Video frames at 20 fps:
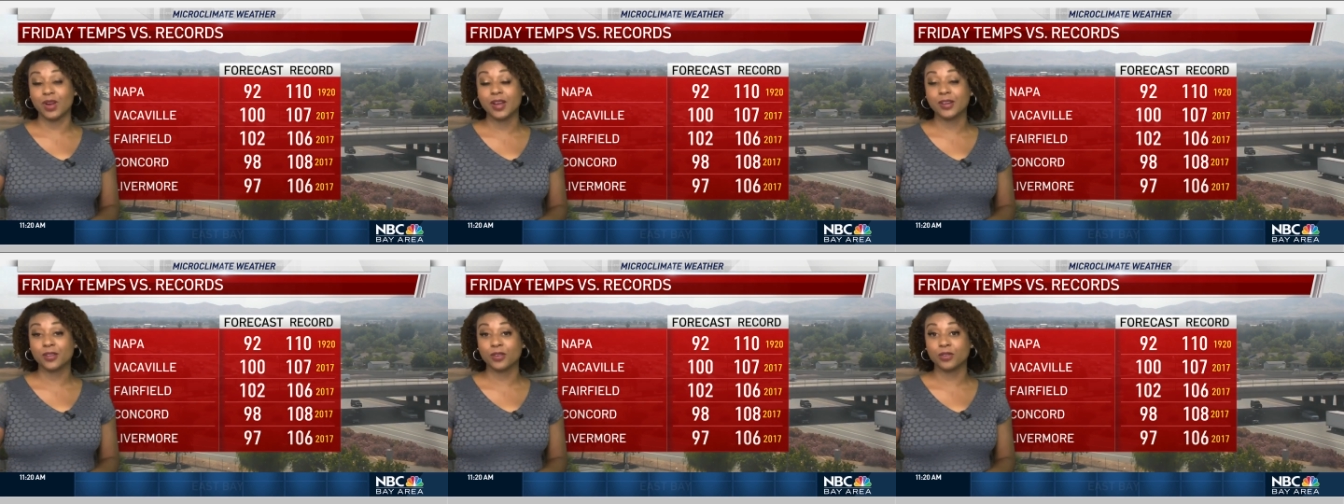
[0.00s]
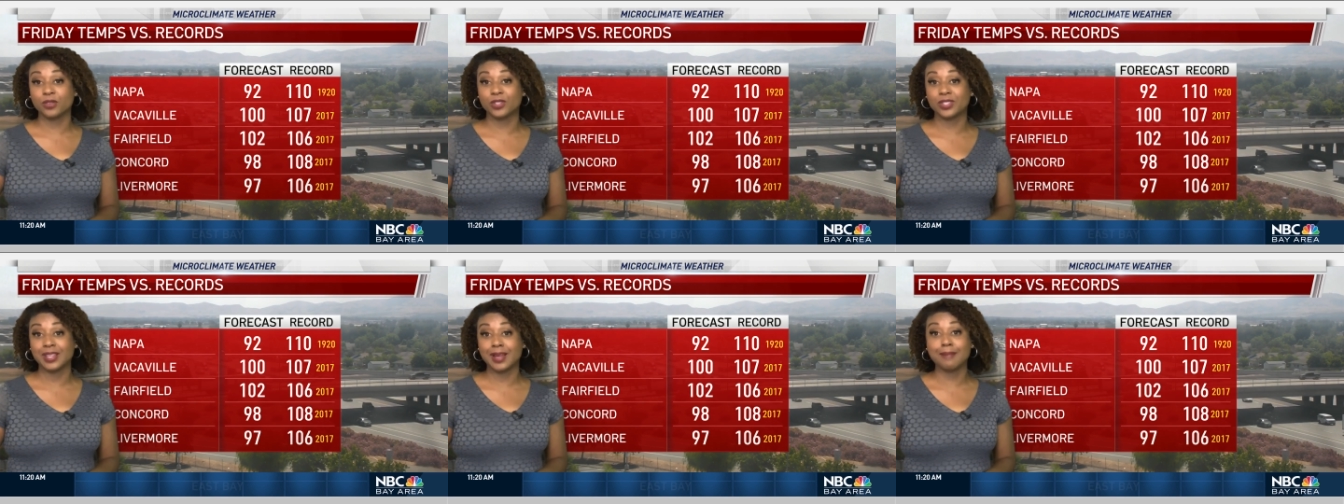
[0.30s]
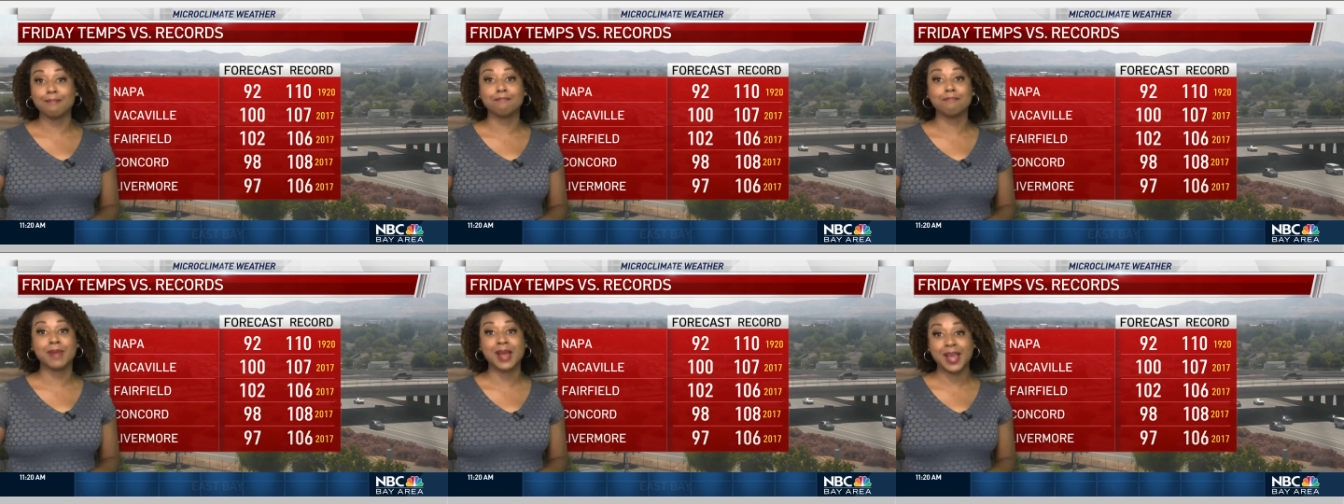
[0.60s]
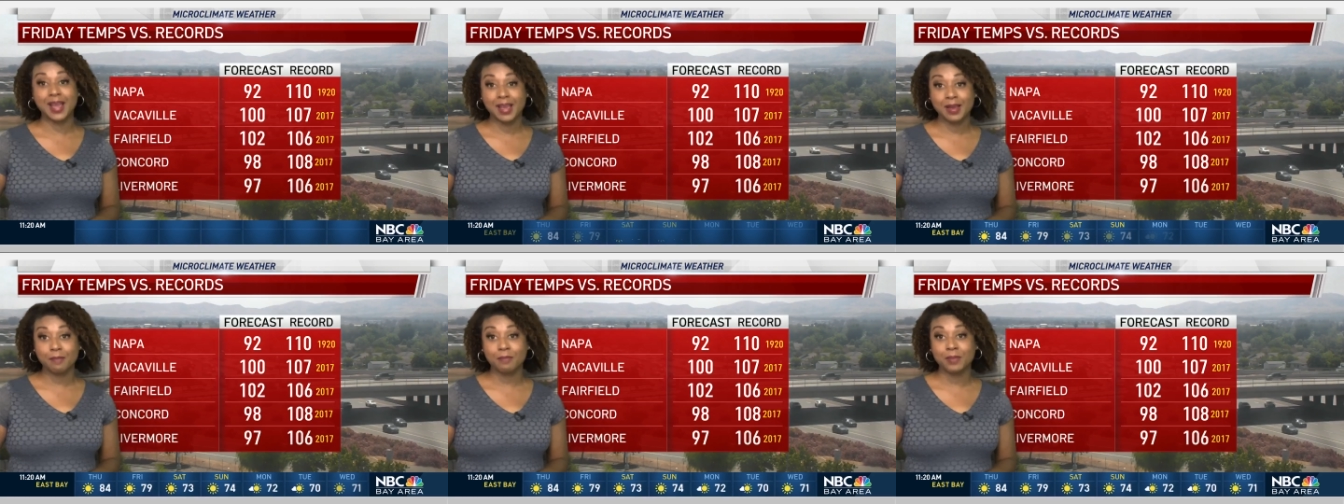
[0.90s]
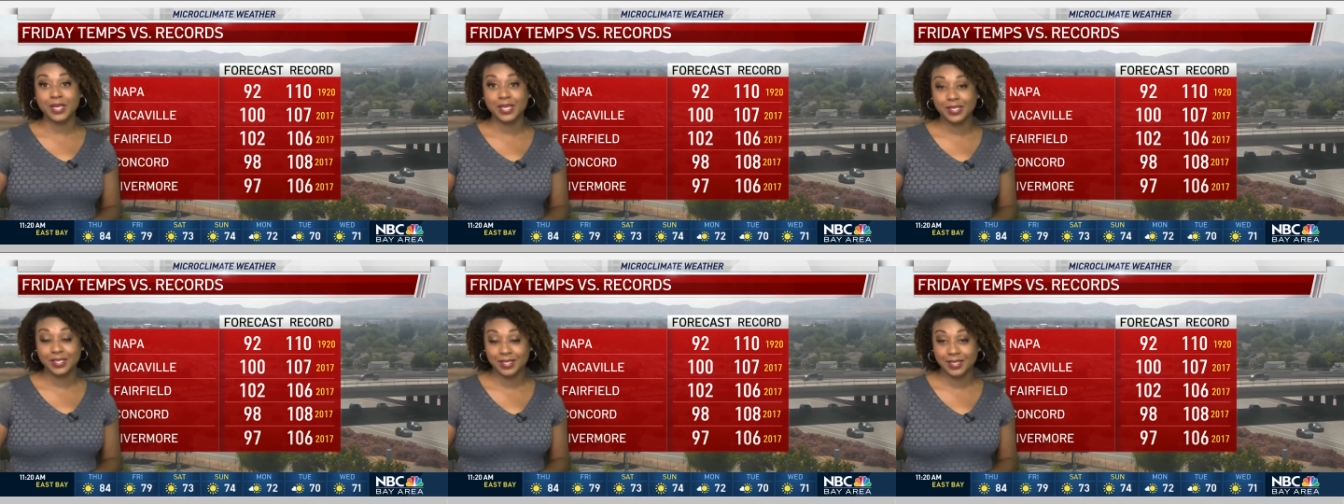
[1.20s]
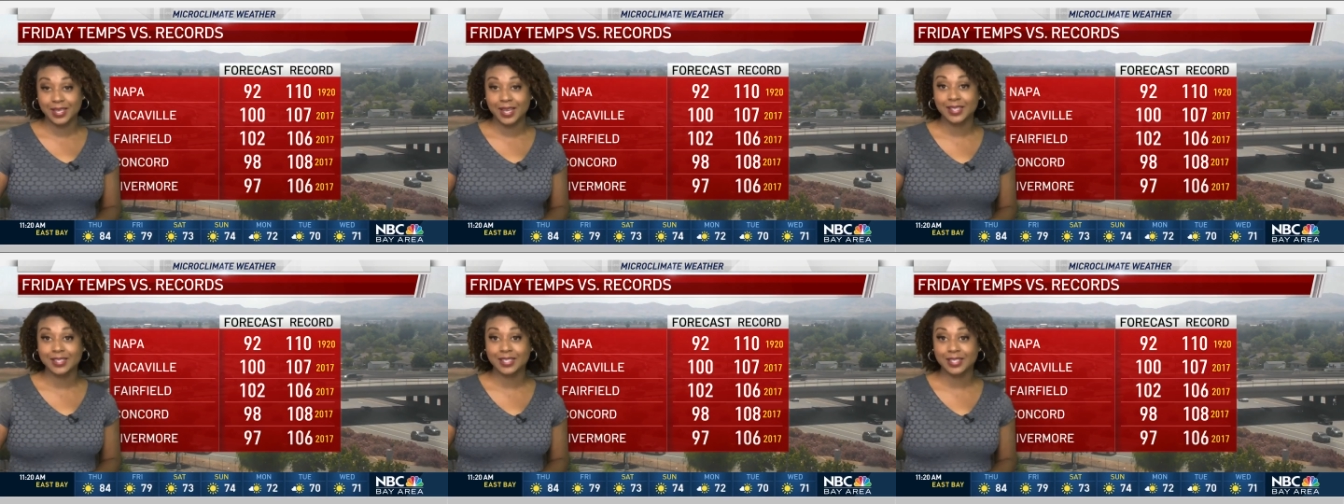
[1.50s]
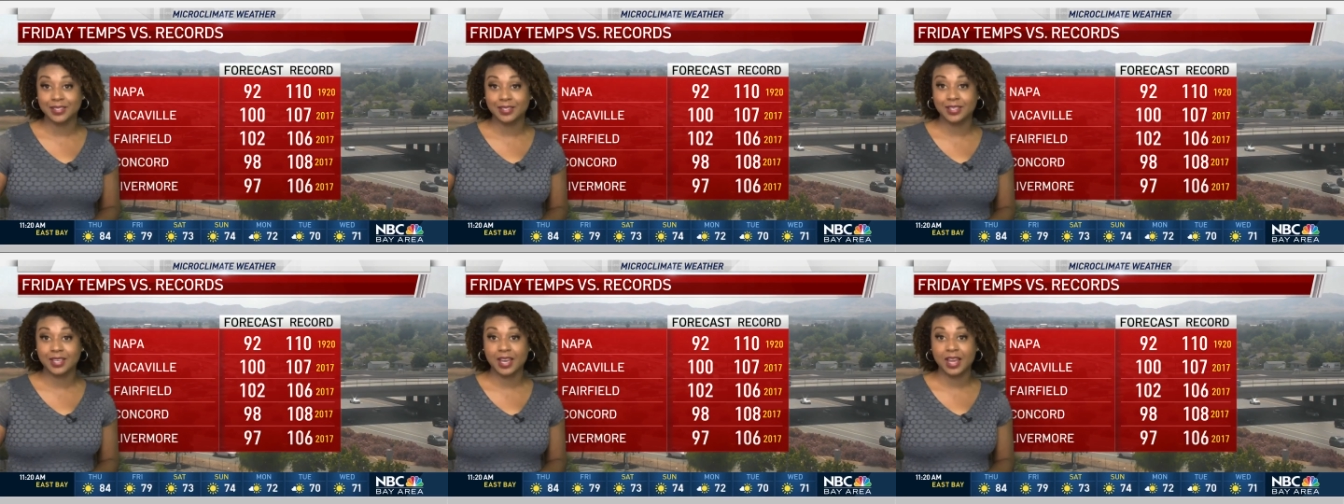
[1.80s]
records that may be
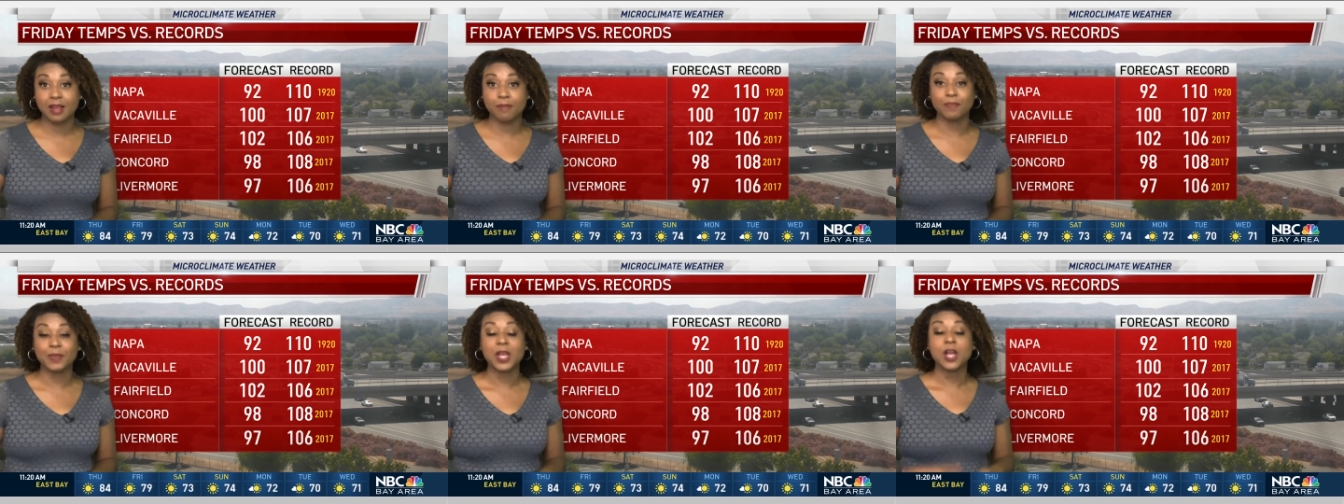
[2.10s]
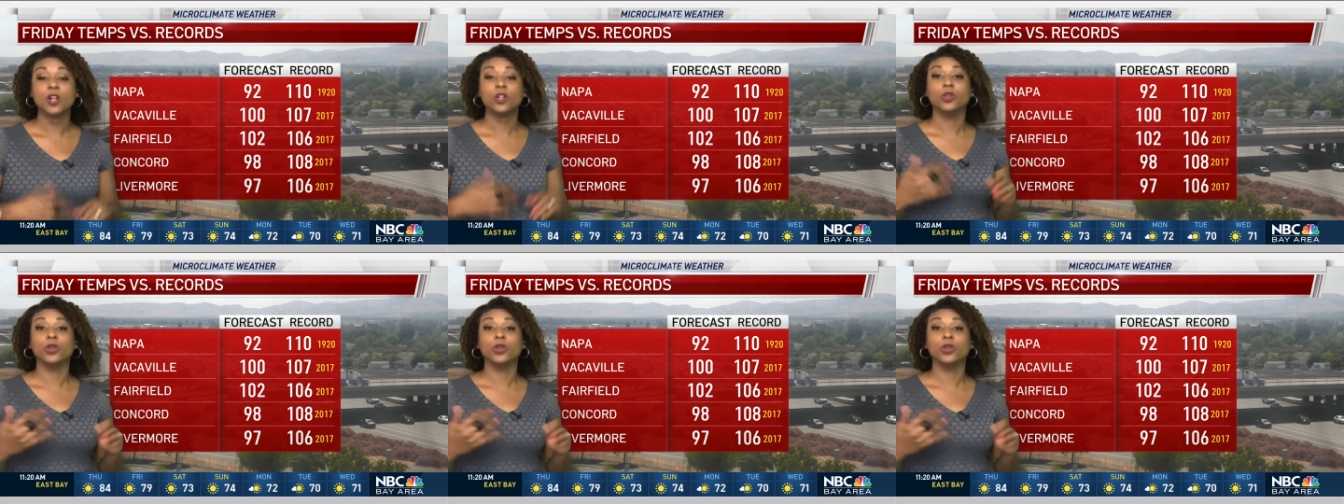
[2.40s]
set today.